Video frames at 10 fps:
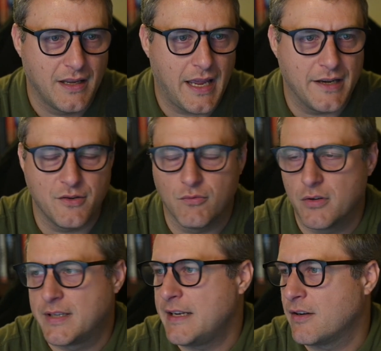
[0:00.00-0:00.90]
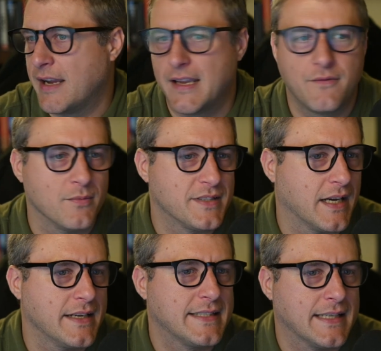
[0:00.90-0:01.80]
and you rotate your head from
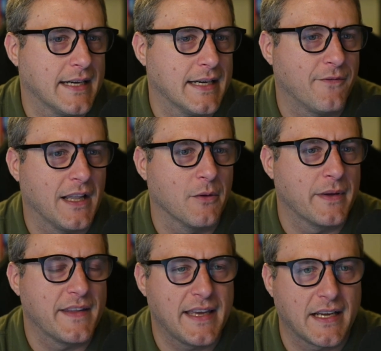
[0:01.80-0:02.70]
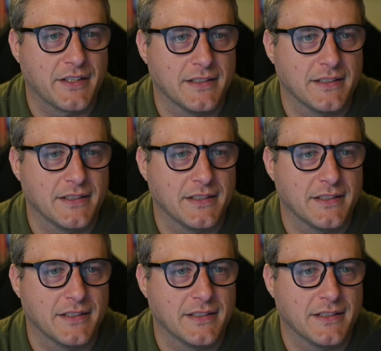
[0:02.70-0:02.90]
side to side following the action.